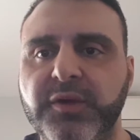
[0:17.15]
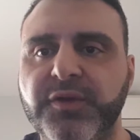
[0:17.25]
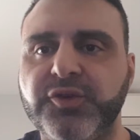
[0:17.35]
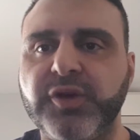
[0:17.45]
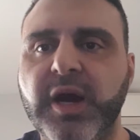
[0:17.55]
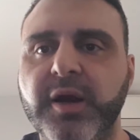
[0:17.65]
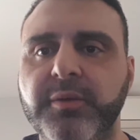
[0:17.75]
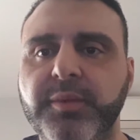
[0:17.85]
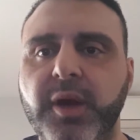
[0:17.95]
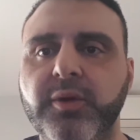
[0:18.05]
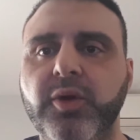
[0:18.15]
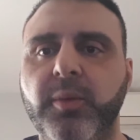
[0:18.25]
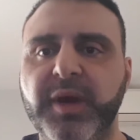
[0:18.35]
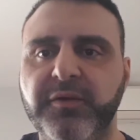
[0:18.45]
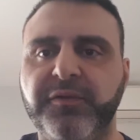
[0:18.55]
Strata no
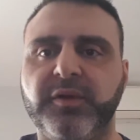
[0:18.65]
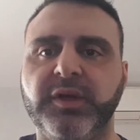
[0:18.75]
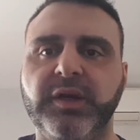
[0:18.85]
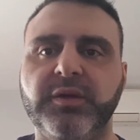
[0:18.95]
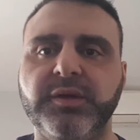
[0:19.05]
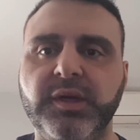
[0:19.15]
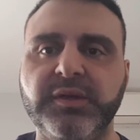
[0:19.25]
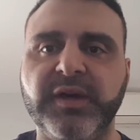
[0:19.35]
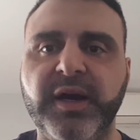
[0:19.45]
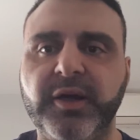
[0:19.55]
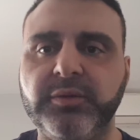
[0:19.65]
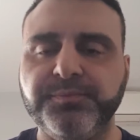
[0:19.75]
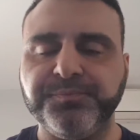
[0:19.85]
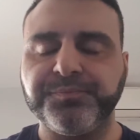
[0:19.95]
comment filly in detail.